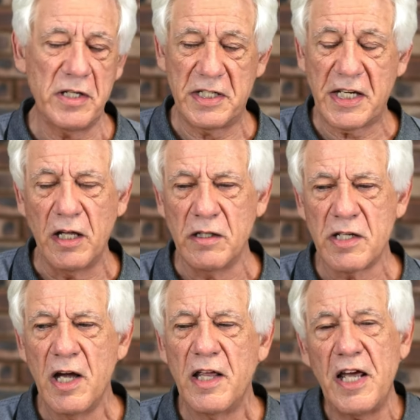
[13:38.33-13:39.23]
uh,
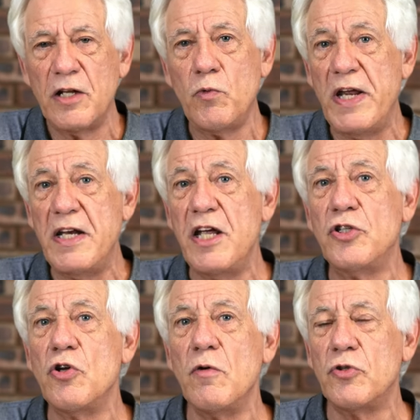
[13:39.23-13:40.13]
skills that we
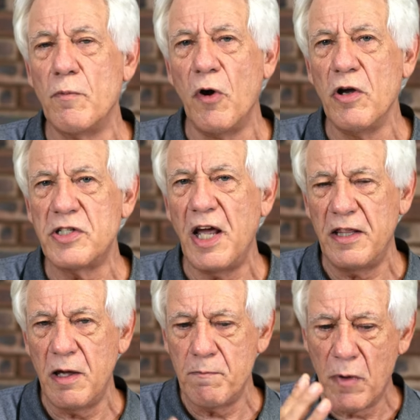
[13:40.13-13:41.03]
need to, to master.
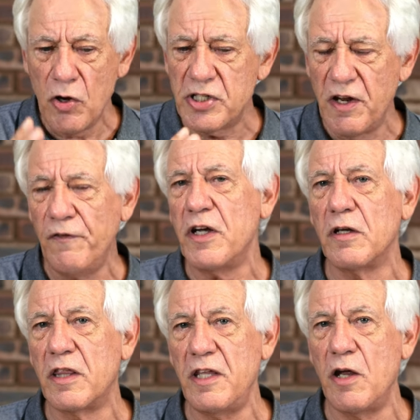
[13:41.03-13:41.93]
And the most
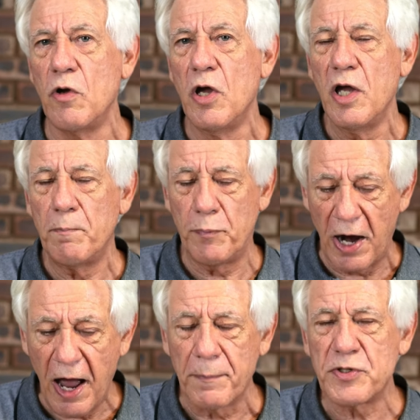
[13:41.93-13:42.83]
difficult thing,
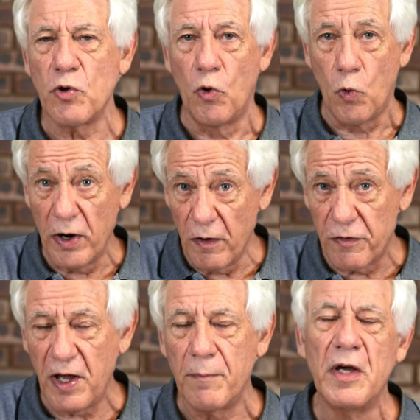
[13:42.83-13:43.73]
perhaps, or one
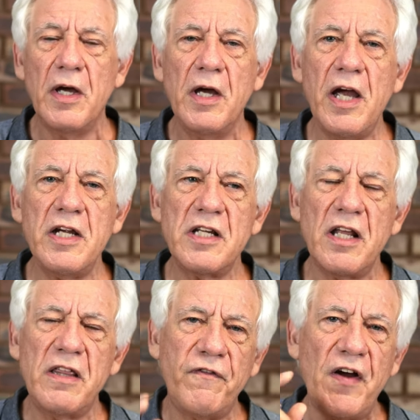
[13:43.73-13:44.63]
of them, is
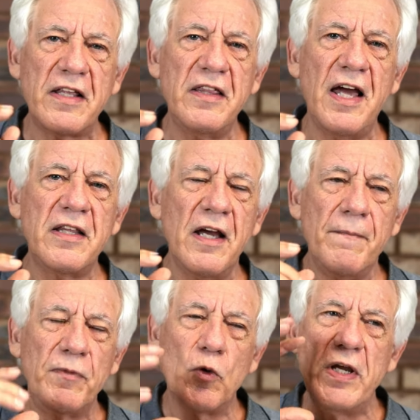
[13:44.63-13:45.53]
the fact that
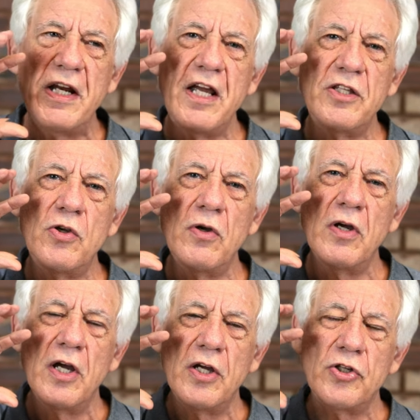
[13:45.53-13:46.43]
we need to,
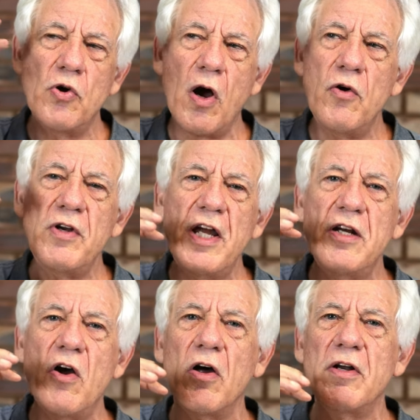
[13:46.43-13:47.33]
to hone
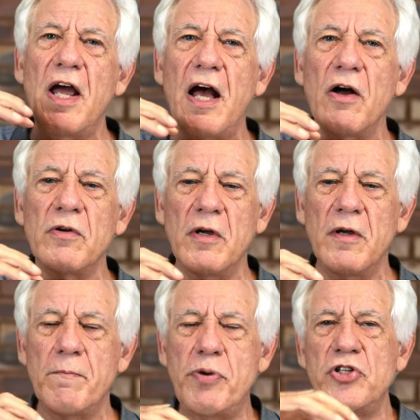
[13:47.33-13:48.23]
on our
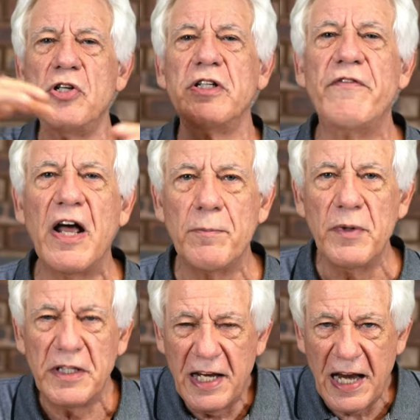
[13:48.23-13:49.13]
personal
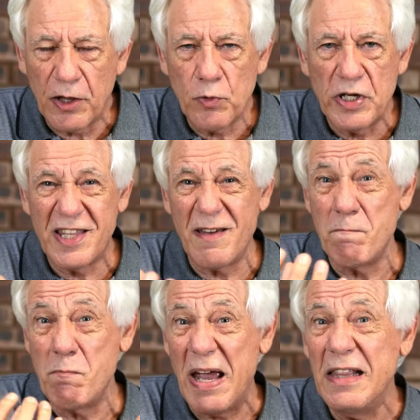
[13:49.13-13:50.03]
development. In other words, the
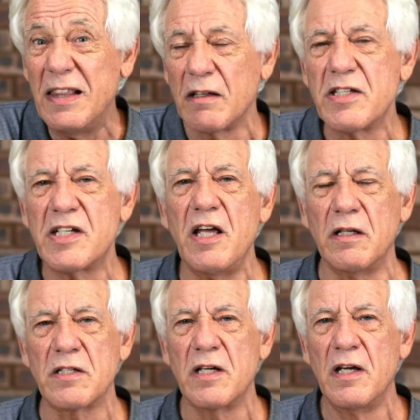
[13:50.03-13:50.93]
mental
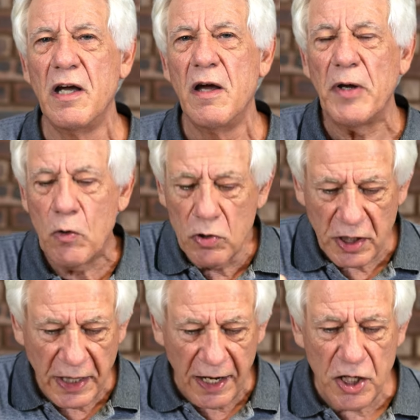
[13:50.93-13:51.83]
skills,
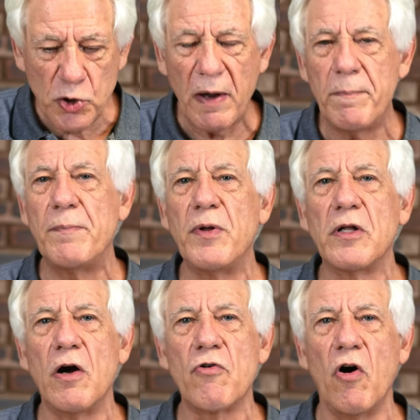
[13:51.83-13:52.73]
because that is where people
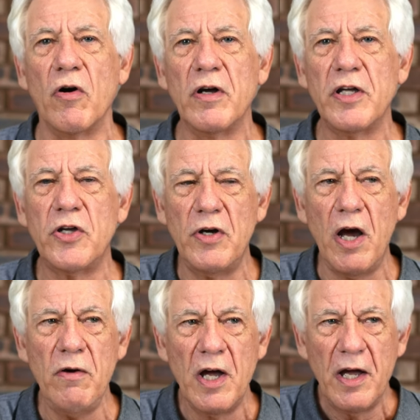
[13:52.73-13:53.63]
go wrong. You
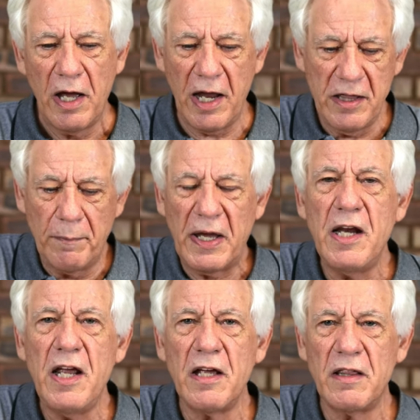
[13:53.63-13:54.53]
know, in the
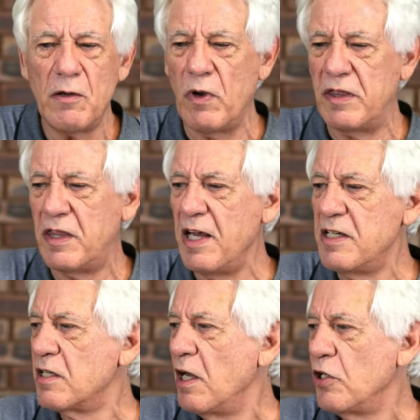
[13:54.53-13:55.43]
beginning with
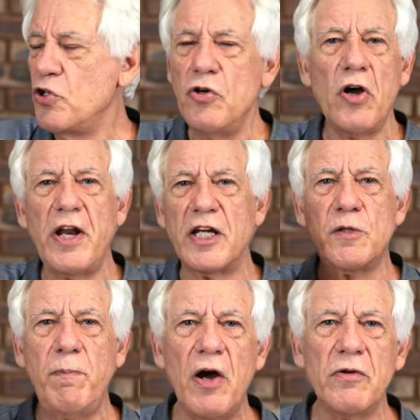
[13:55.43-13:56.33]
things do not
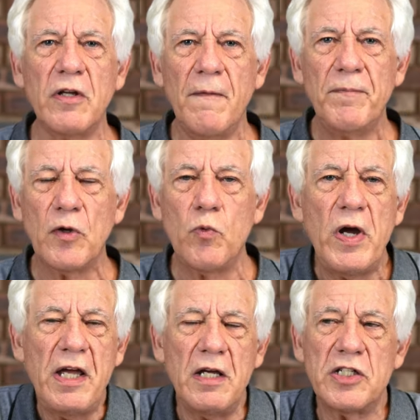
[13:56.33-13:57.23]
explode,
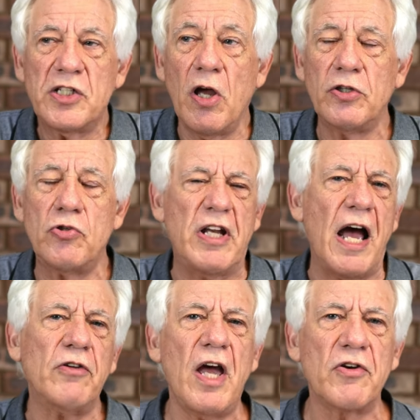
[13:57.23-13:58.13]
we start to
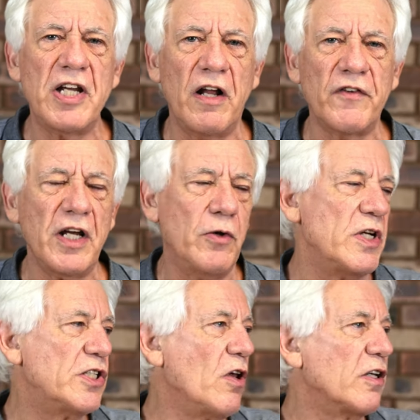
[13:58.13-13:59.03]
doubt ourselves and
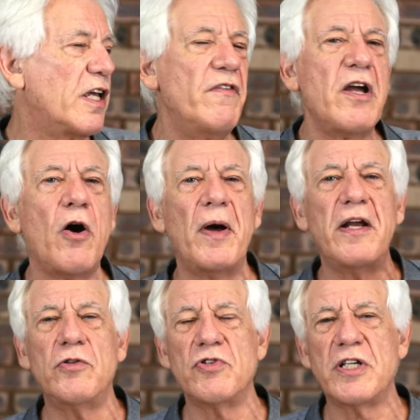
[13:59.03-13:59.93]
we start giving our
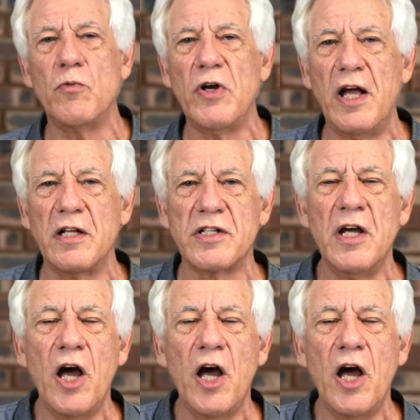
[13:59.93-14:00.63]
money to someone else,